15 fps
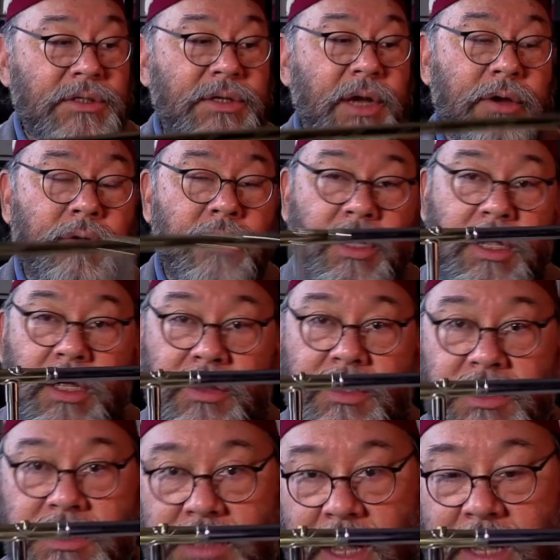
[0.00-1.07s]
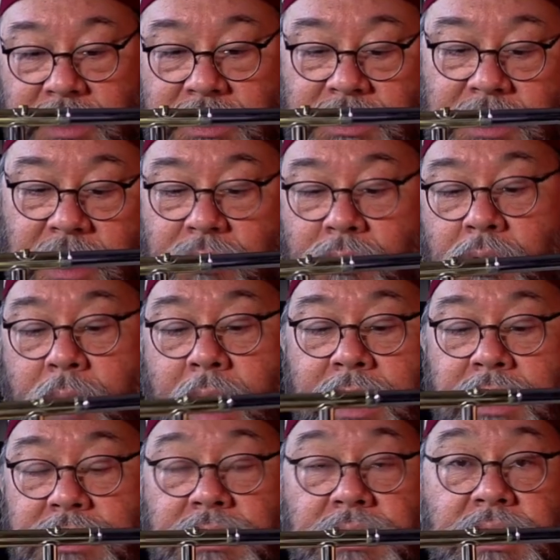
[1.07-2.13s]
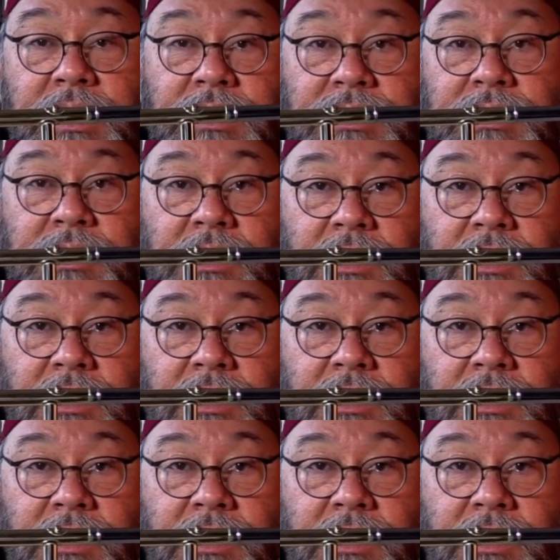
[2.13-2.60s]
Now you're looking at this slide and saying, well, why doesn't this